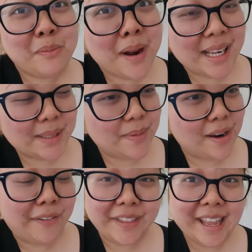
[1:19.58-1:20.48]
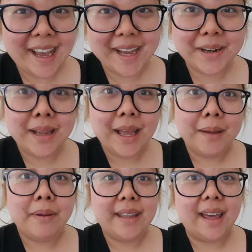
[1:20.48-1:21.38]
reminds me of the ad.
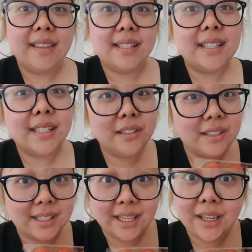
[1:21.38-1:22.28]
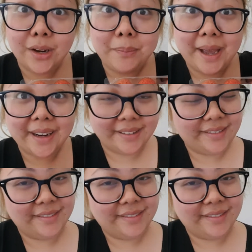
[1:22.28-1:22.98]
But yeah, this is seriously not bad.